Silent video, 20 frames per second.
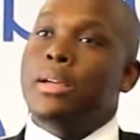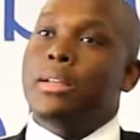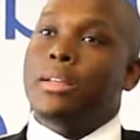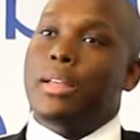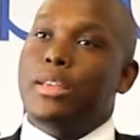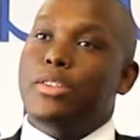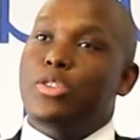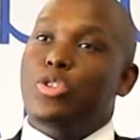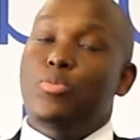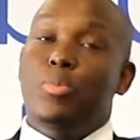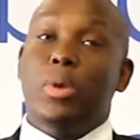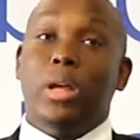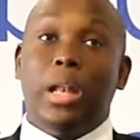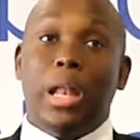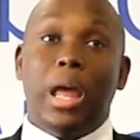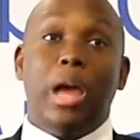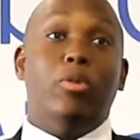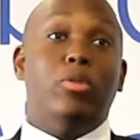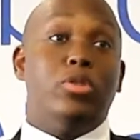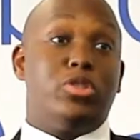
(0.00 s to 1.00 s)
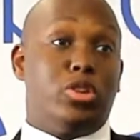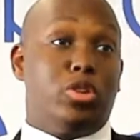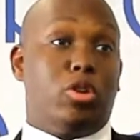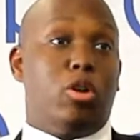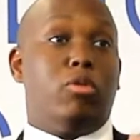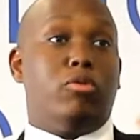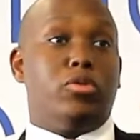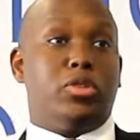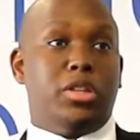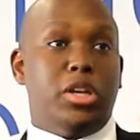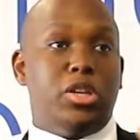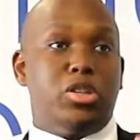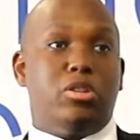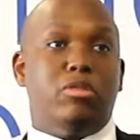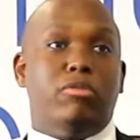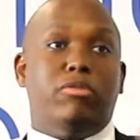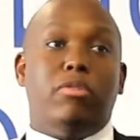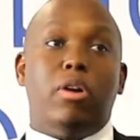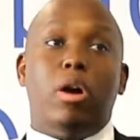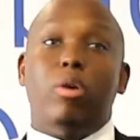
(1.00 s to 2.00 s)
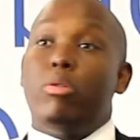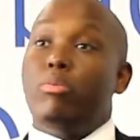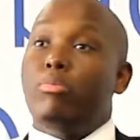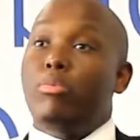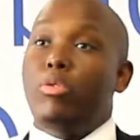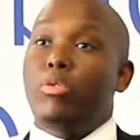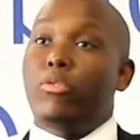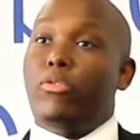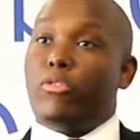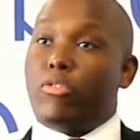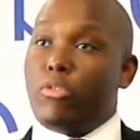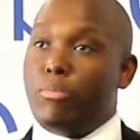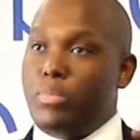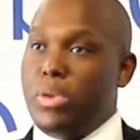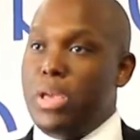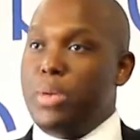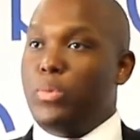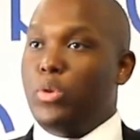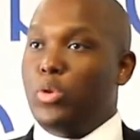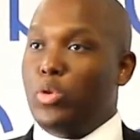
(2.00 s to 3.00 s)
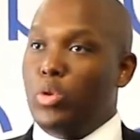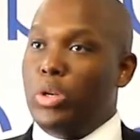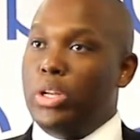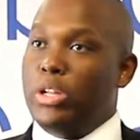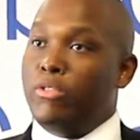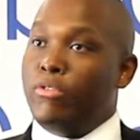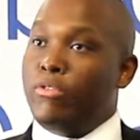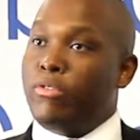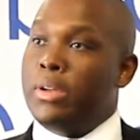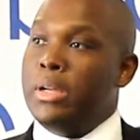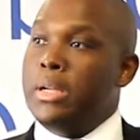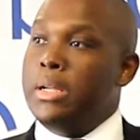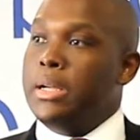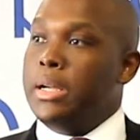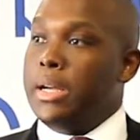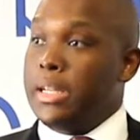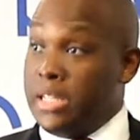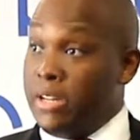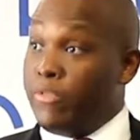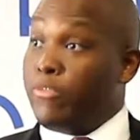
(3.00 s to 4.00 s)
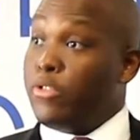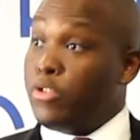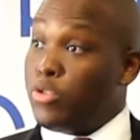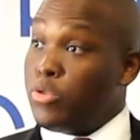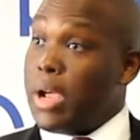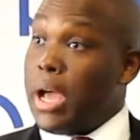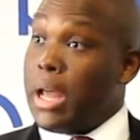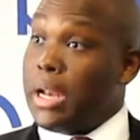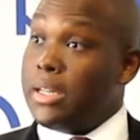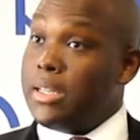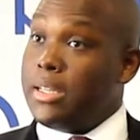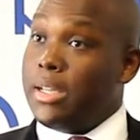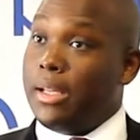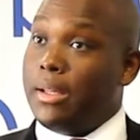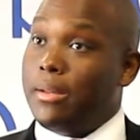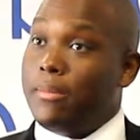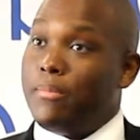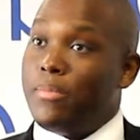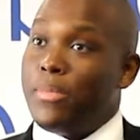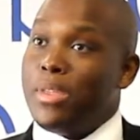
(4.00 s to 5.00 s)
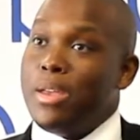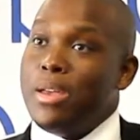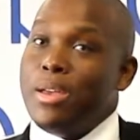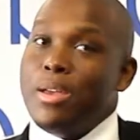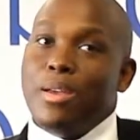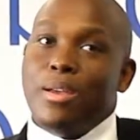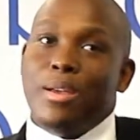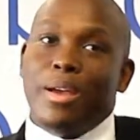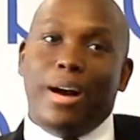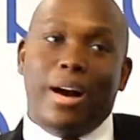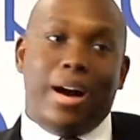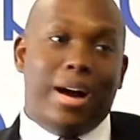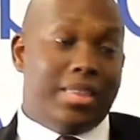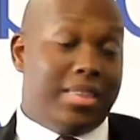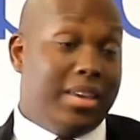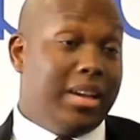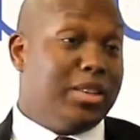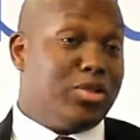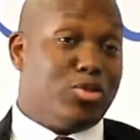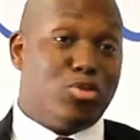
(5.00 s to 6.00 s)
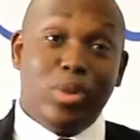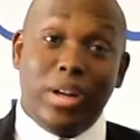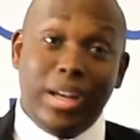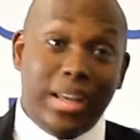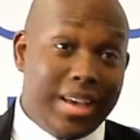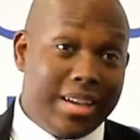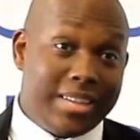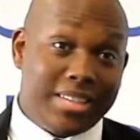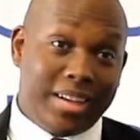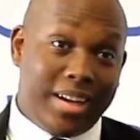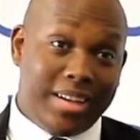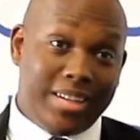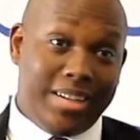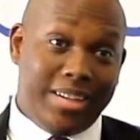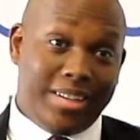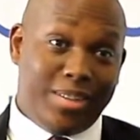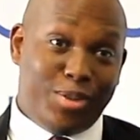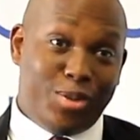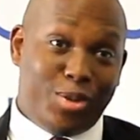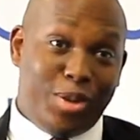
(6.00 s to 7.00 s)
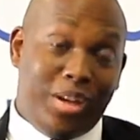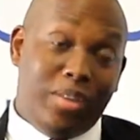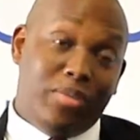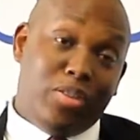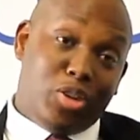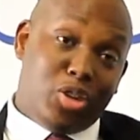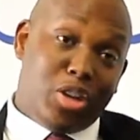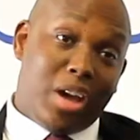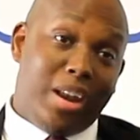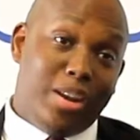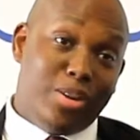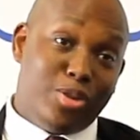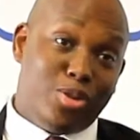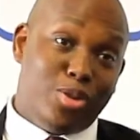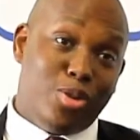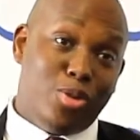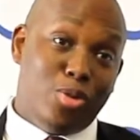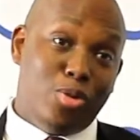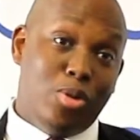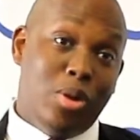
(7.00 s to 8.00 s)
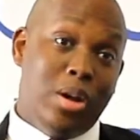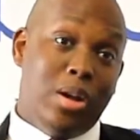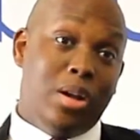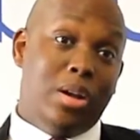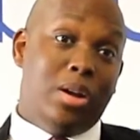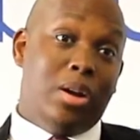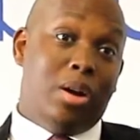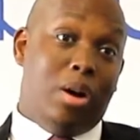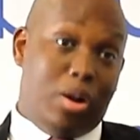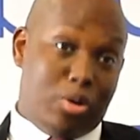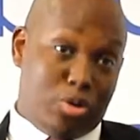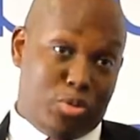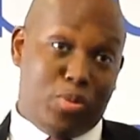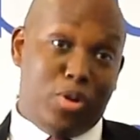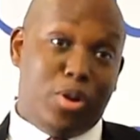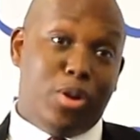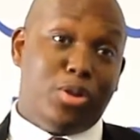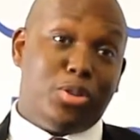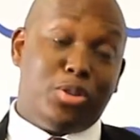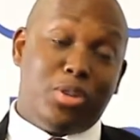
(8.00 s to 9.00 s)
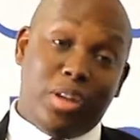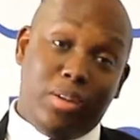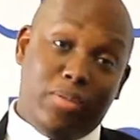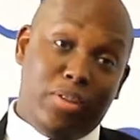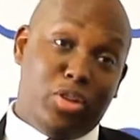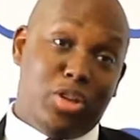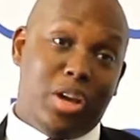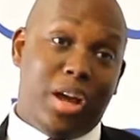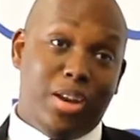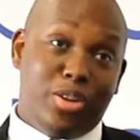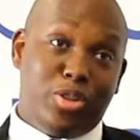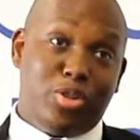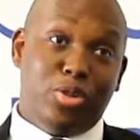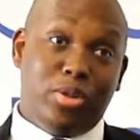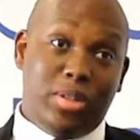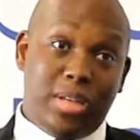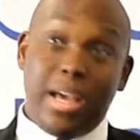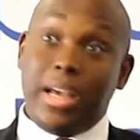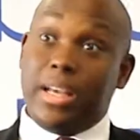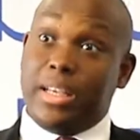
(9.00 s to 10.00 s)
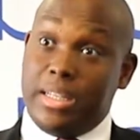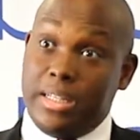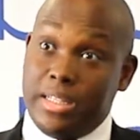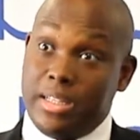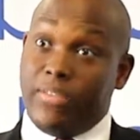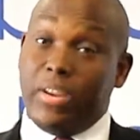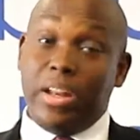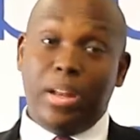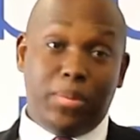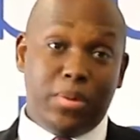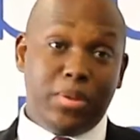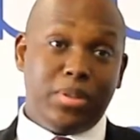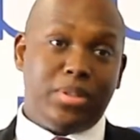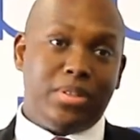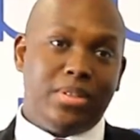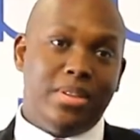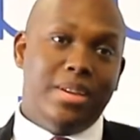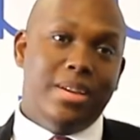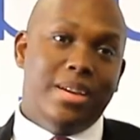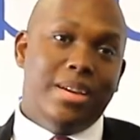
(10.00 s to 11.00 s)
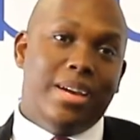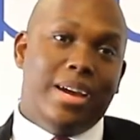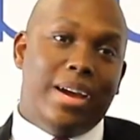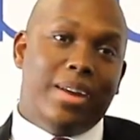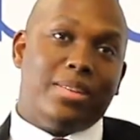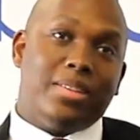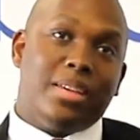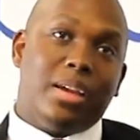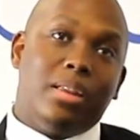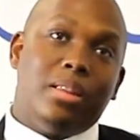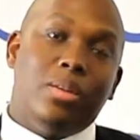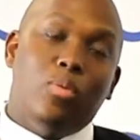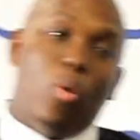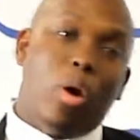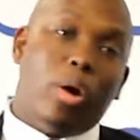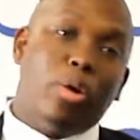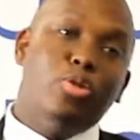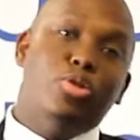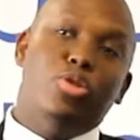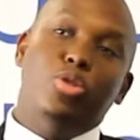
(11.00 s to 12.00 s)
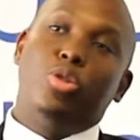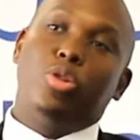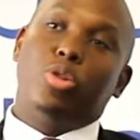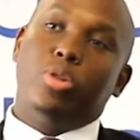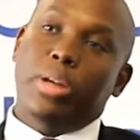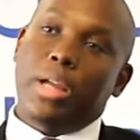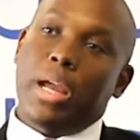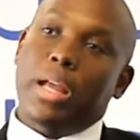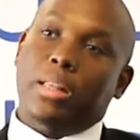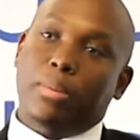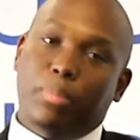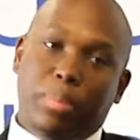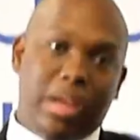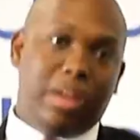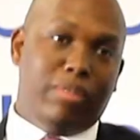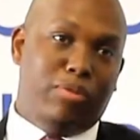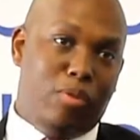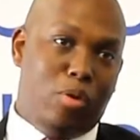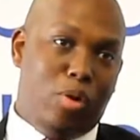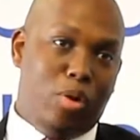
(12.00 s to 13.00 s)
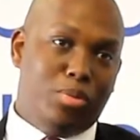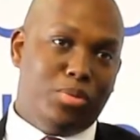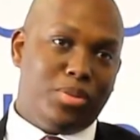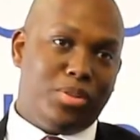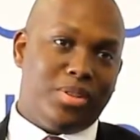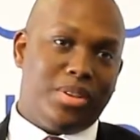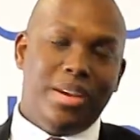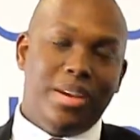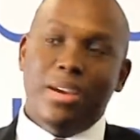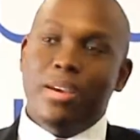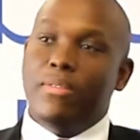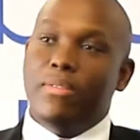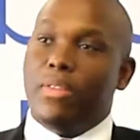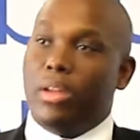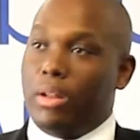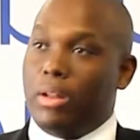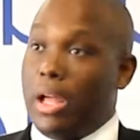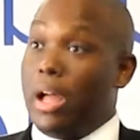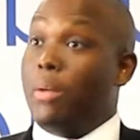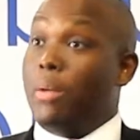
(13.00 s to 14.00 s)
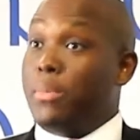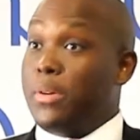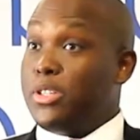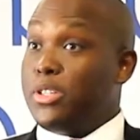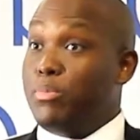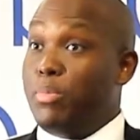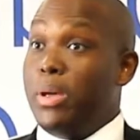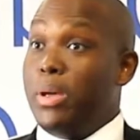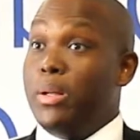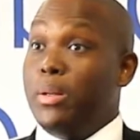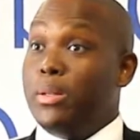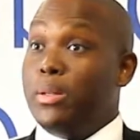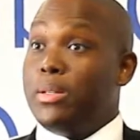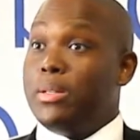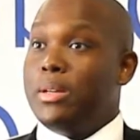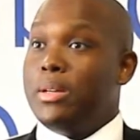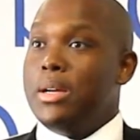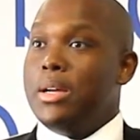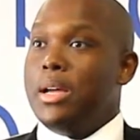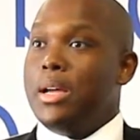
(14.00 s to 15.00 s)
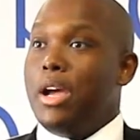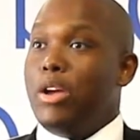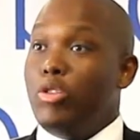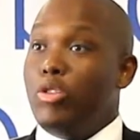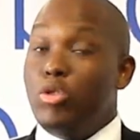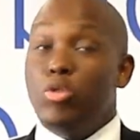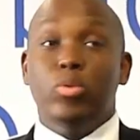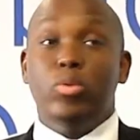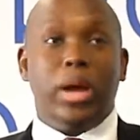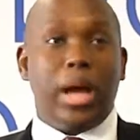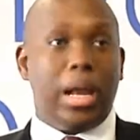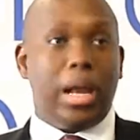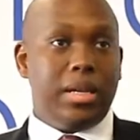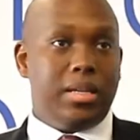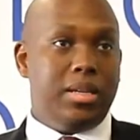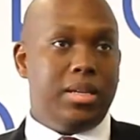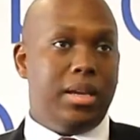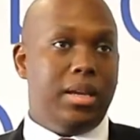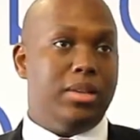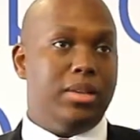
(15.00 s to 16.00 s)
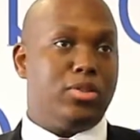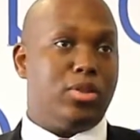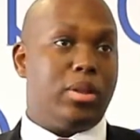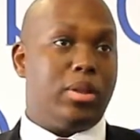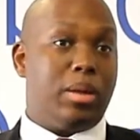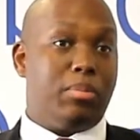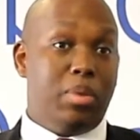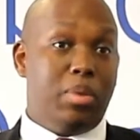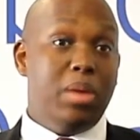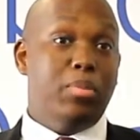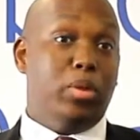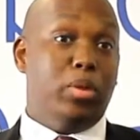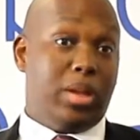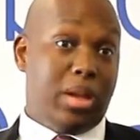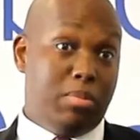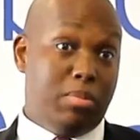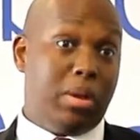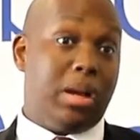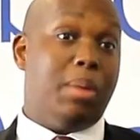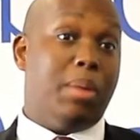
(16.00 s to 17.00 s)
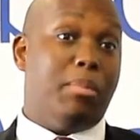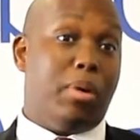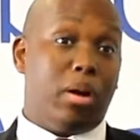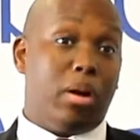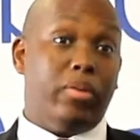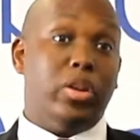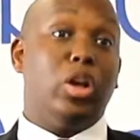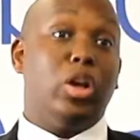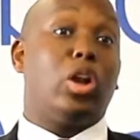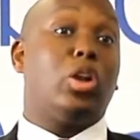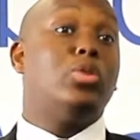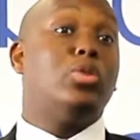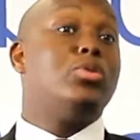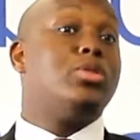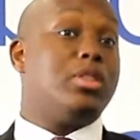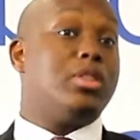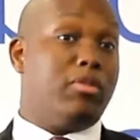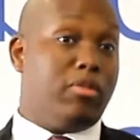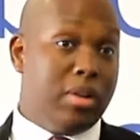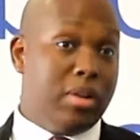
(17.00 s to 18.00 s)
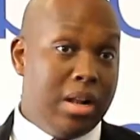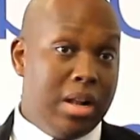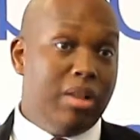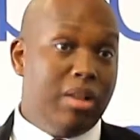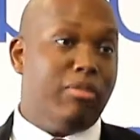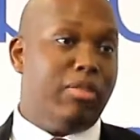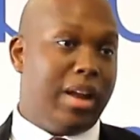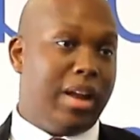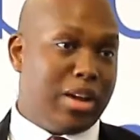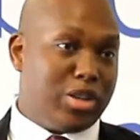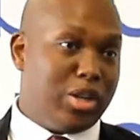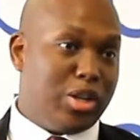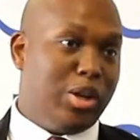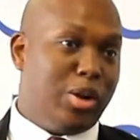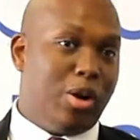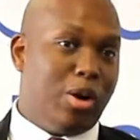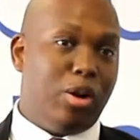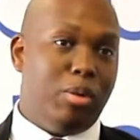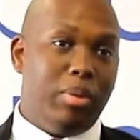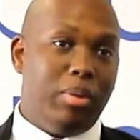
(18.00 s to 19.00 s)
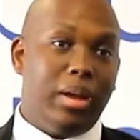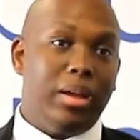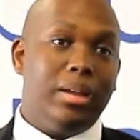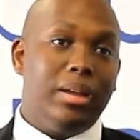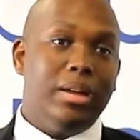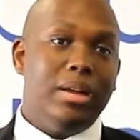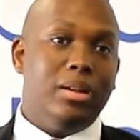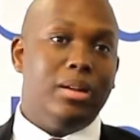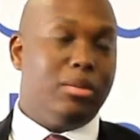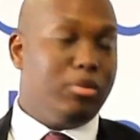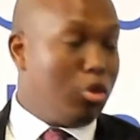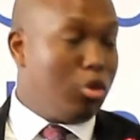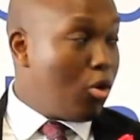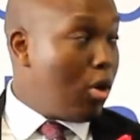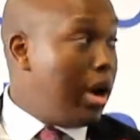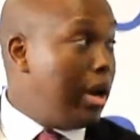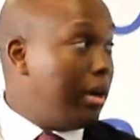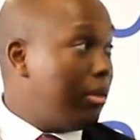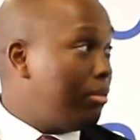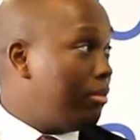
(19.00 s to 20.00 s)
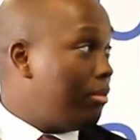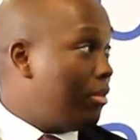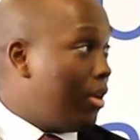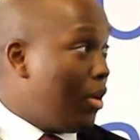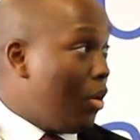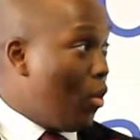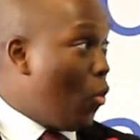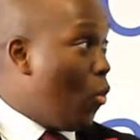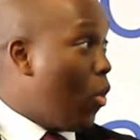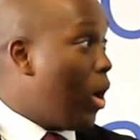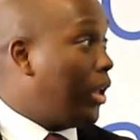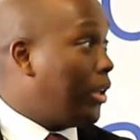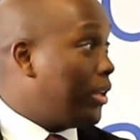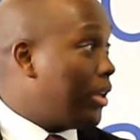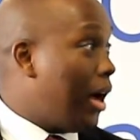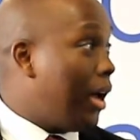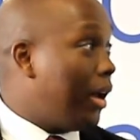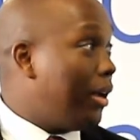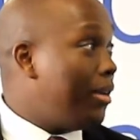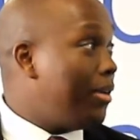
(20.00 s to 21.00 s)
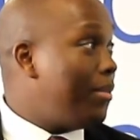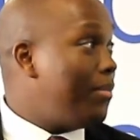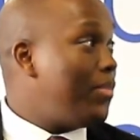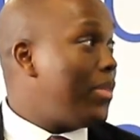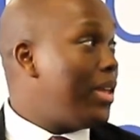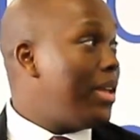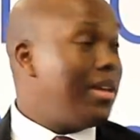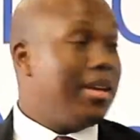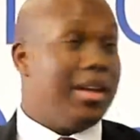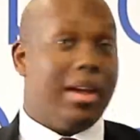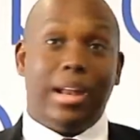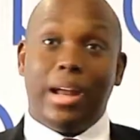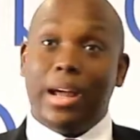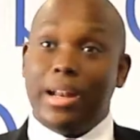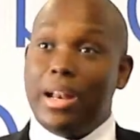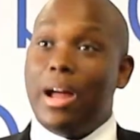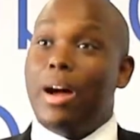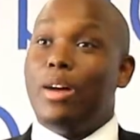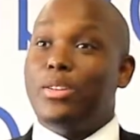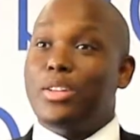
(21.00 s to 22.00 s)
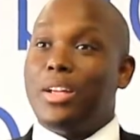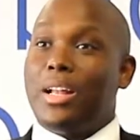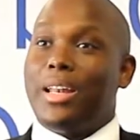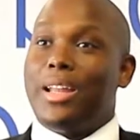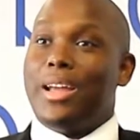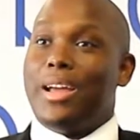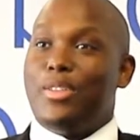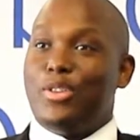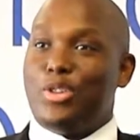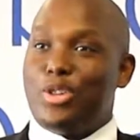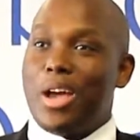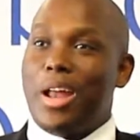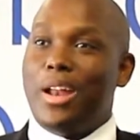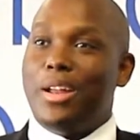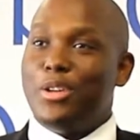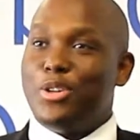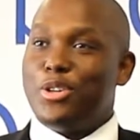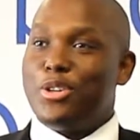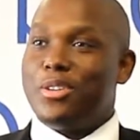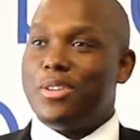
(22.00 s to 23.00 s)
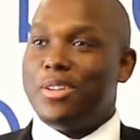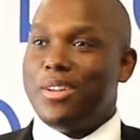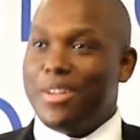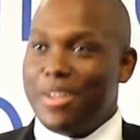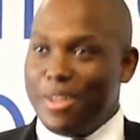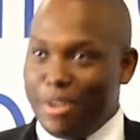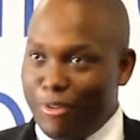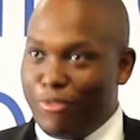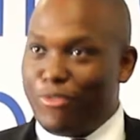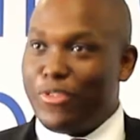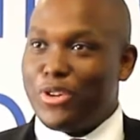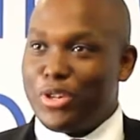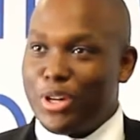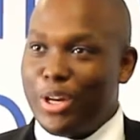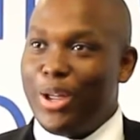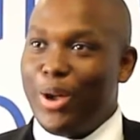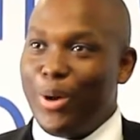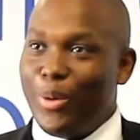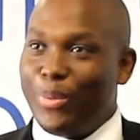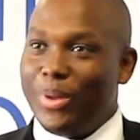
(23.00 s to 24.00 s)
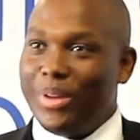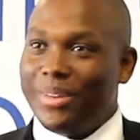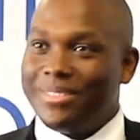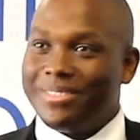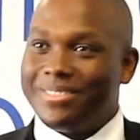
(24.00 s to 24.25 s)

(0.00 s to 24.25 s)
tends to be a language and conversation far removed from people who live a different reality. I think it's really exciting to give the challenge to entrepreneurs, to give the challenge to tech developers, and to say to them, why don't you create the platforms that will help us build a new reality so that people can become part of an inclusive financial economy. Great, well done, and I now declare the challenge officially open.